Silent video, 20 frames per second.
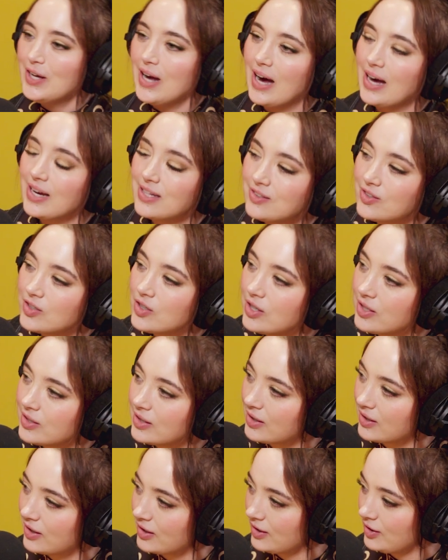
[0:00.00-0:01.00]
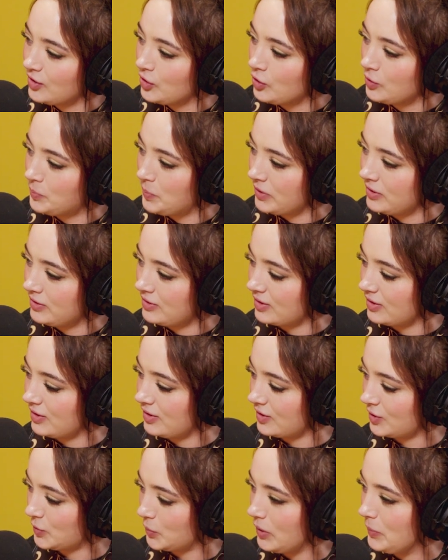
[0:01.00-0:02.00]
I thought that you'd been
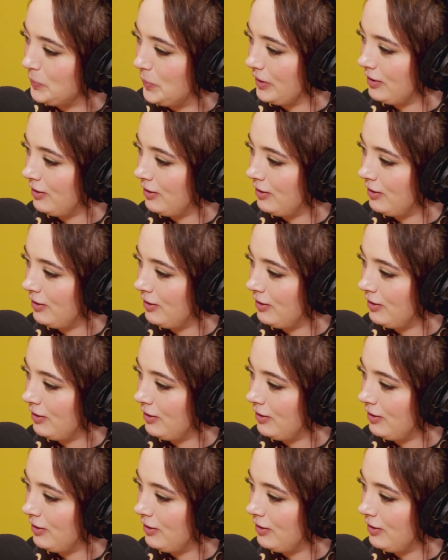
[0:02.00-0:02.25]
sweeping